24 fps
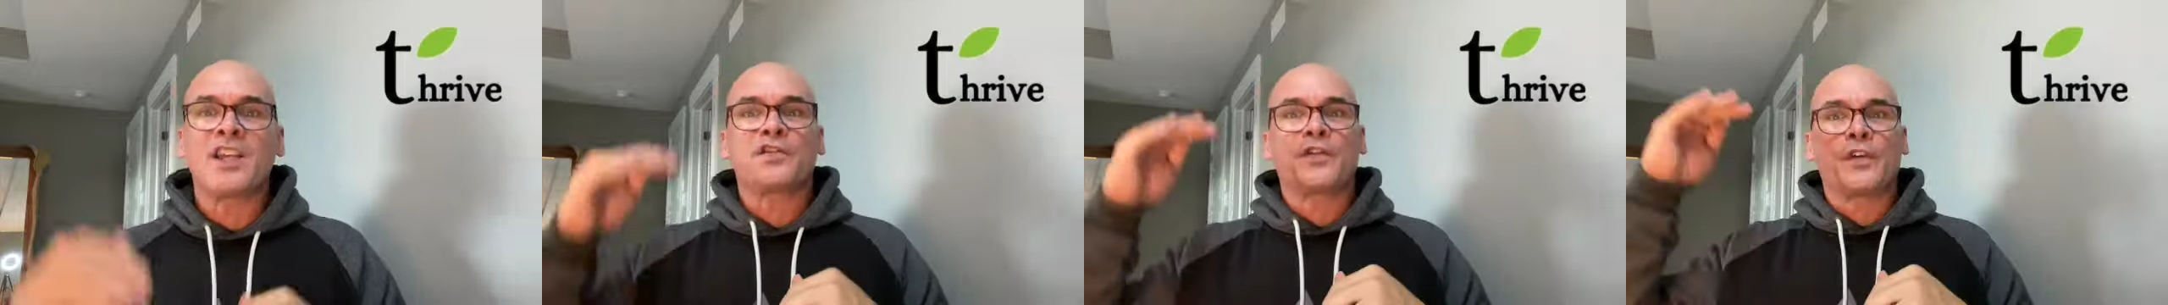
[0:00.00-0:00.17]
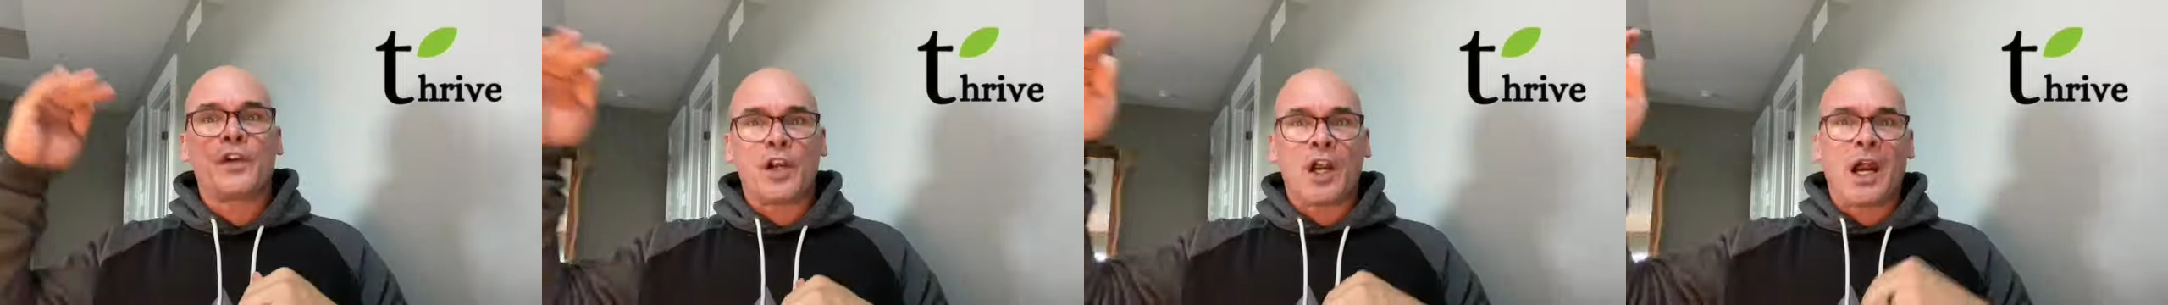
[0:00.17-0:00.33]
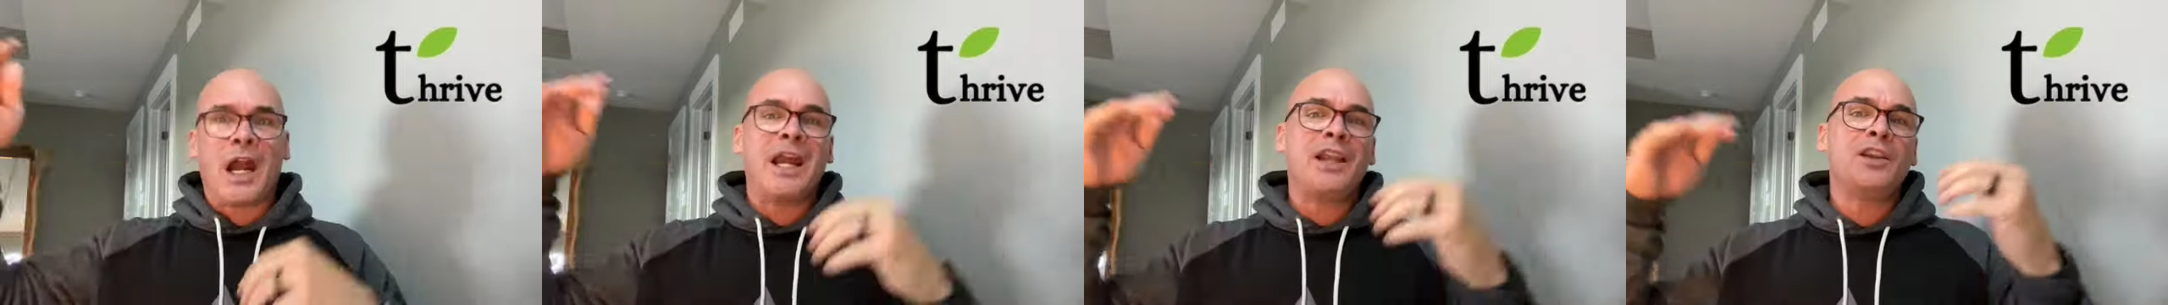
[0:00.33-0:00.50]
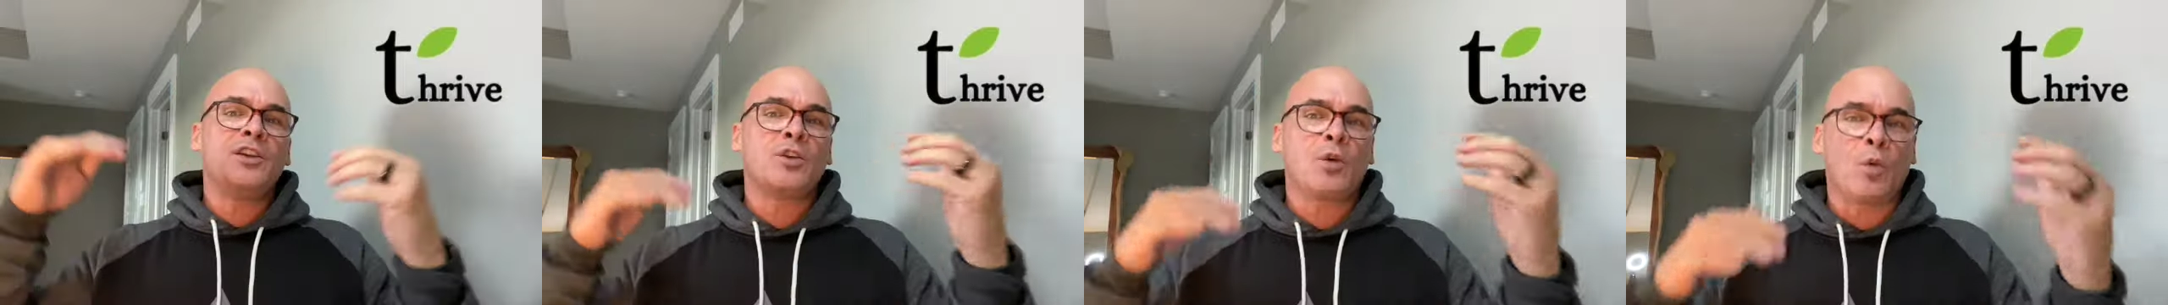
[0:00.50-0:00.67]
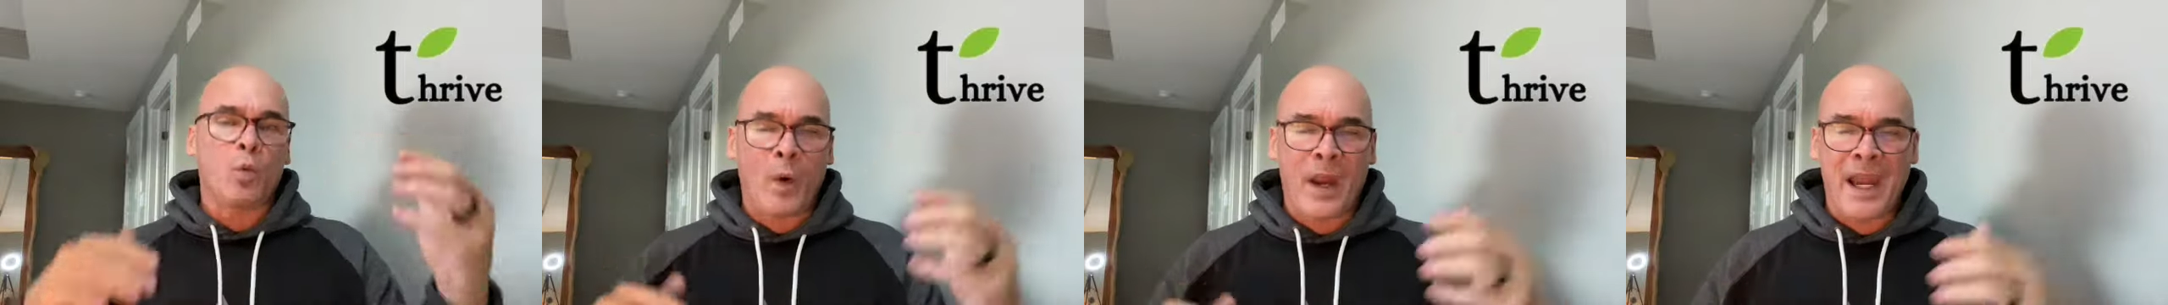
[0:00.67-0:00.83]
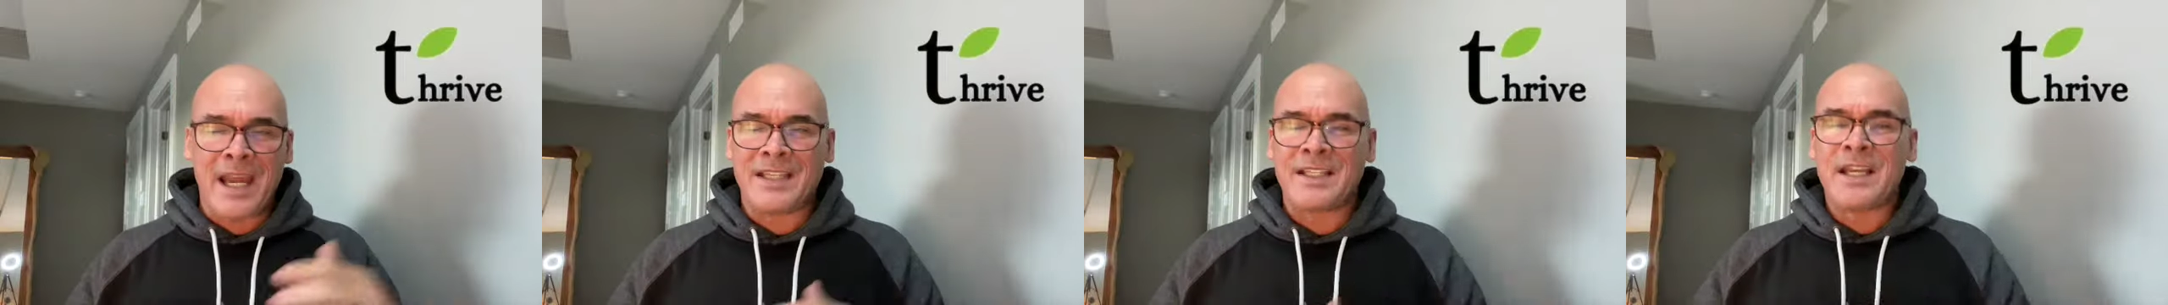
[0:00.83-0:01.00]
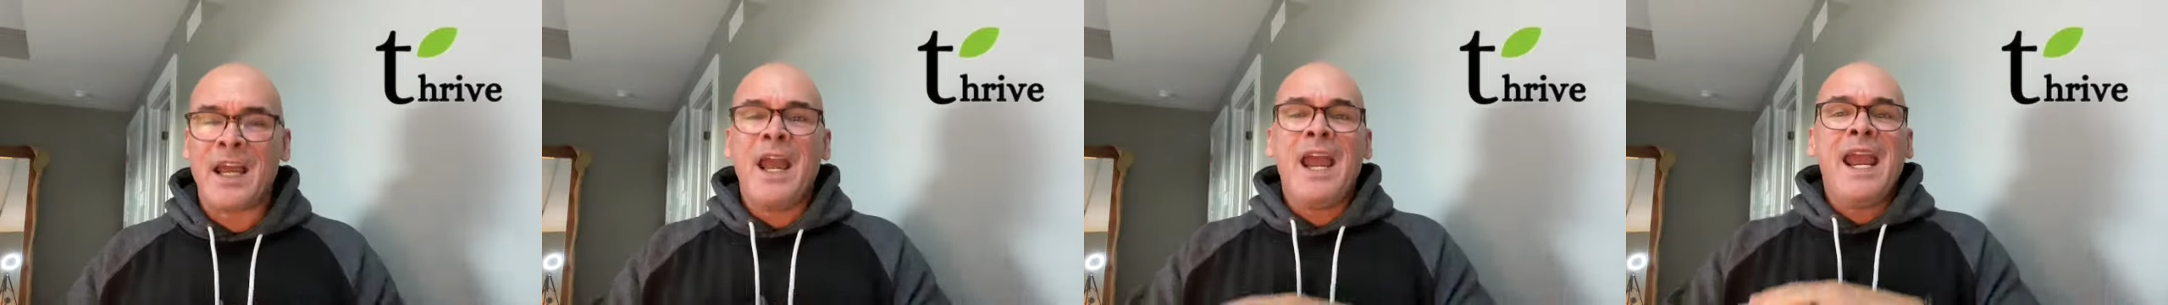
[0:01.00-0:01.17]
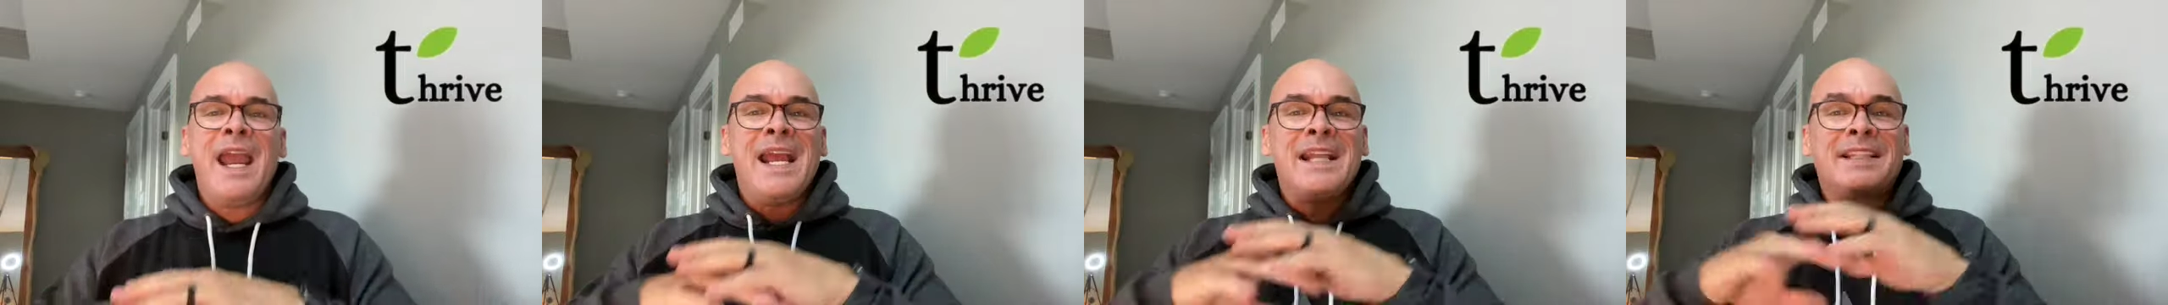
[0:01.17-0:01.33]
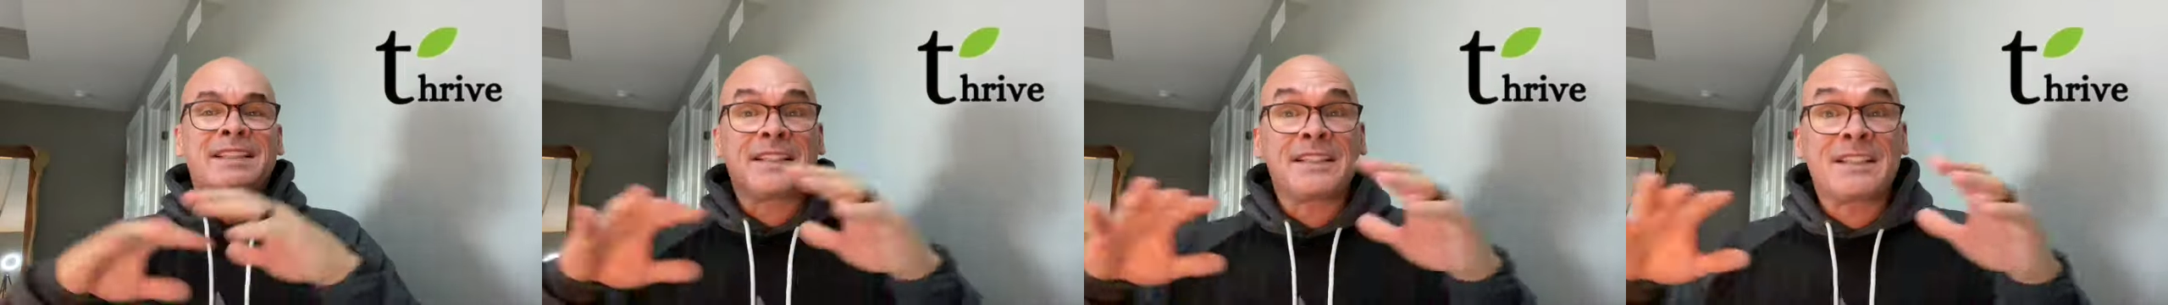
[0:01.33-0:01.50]
for your height and your weight.
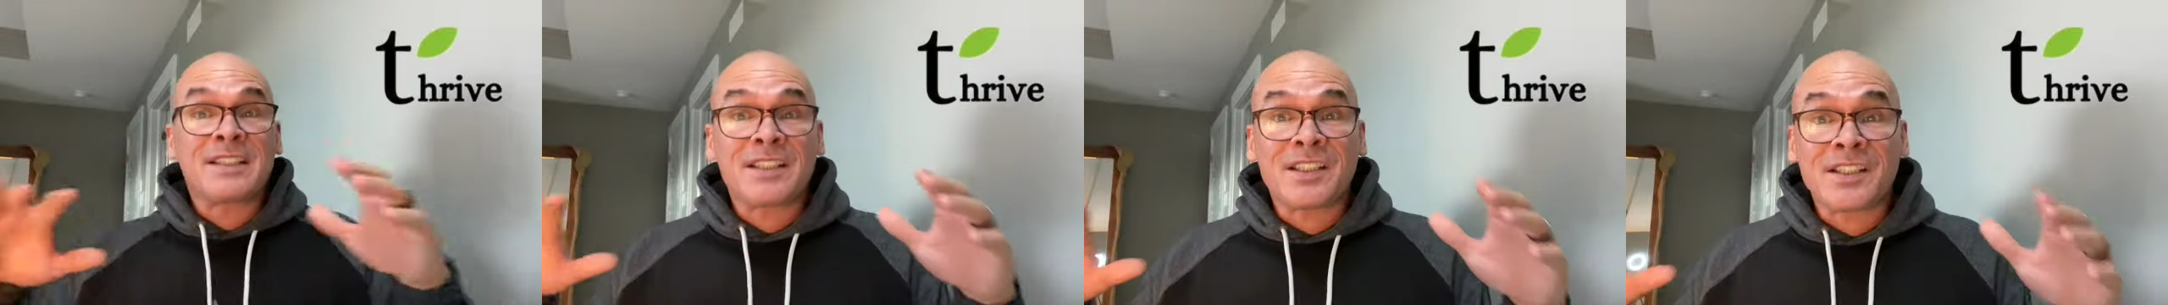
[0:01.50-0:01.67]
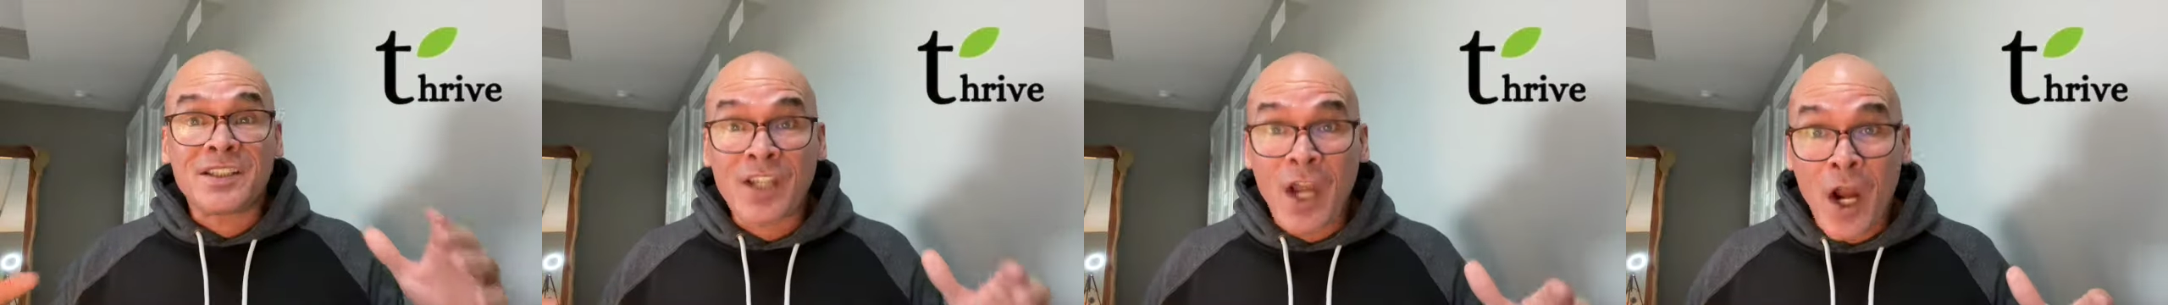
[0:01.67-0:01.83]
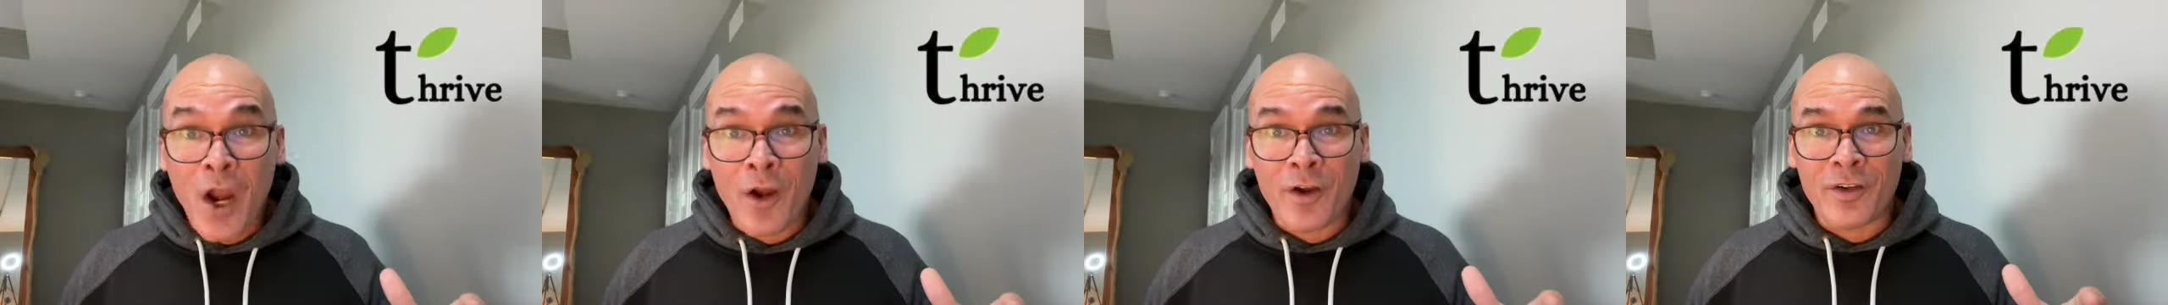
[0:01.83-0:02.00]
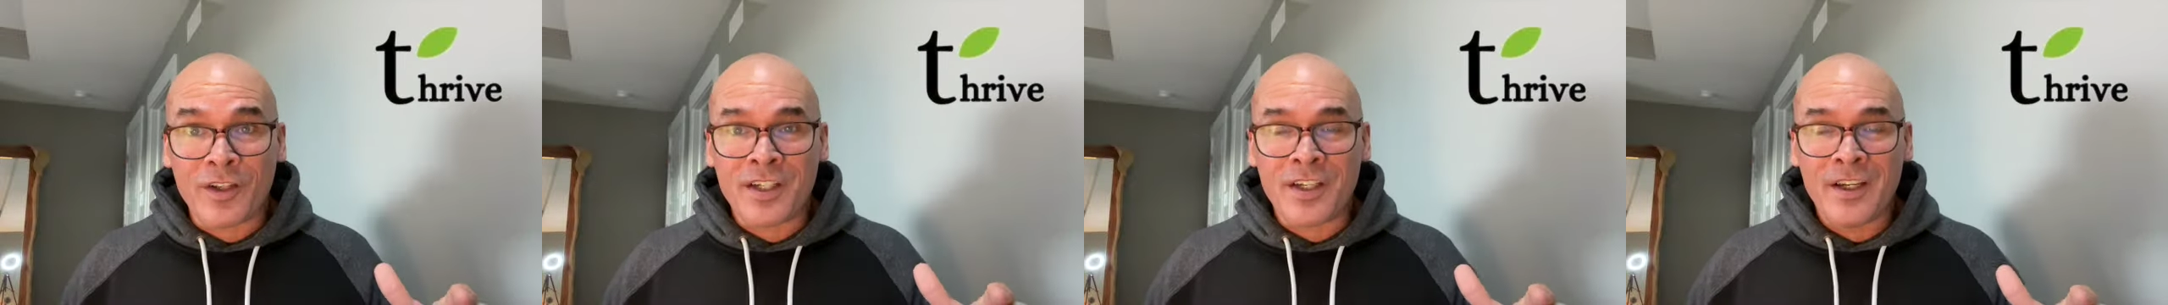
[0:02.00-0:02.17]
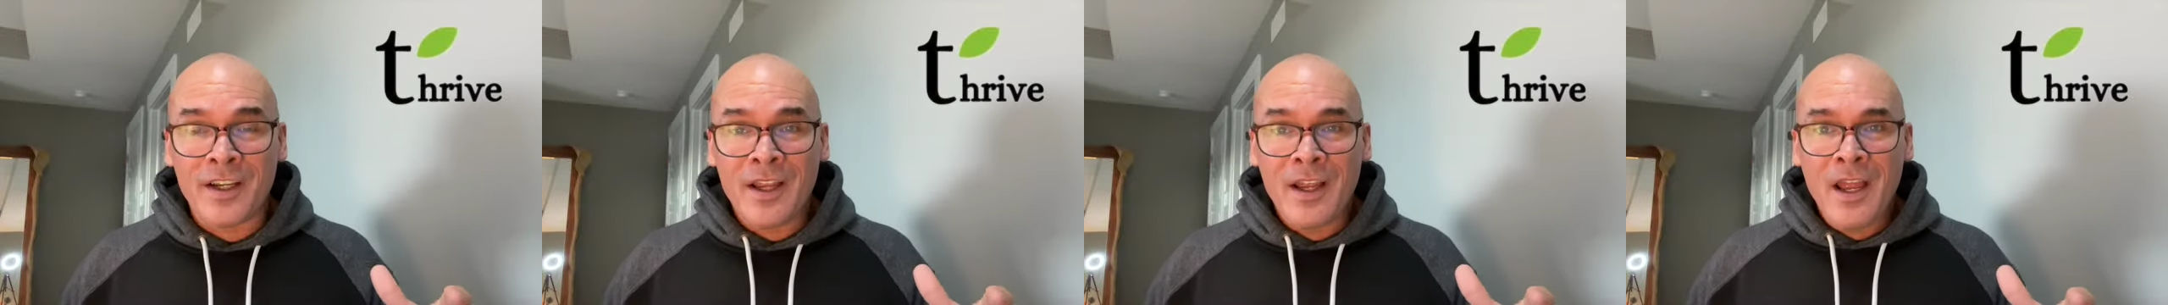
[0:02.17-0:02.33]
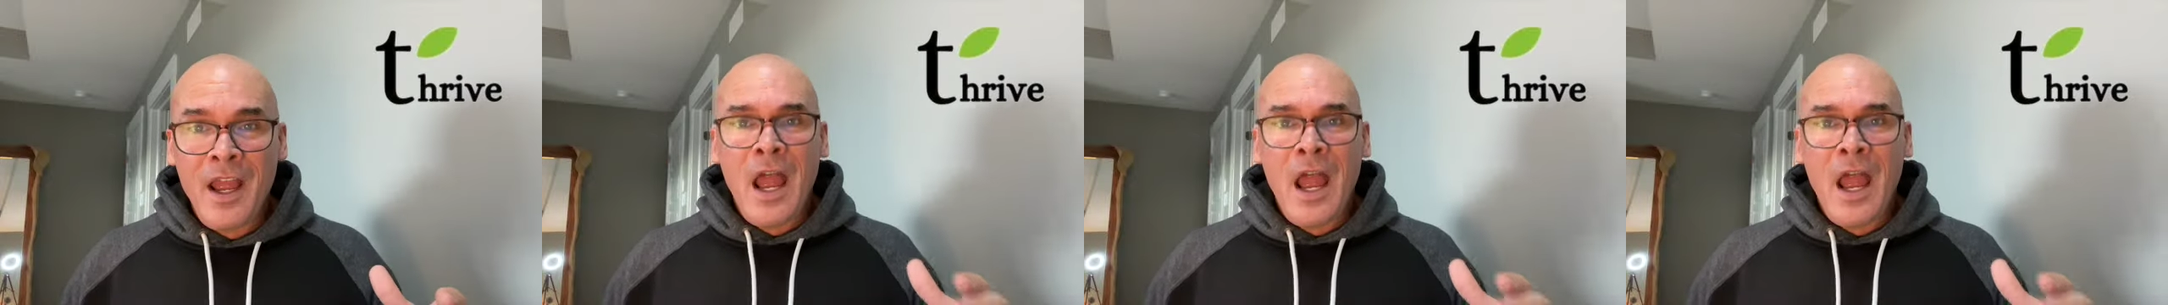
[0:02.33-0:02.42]
It's a start.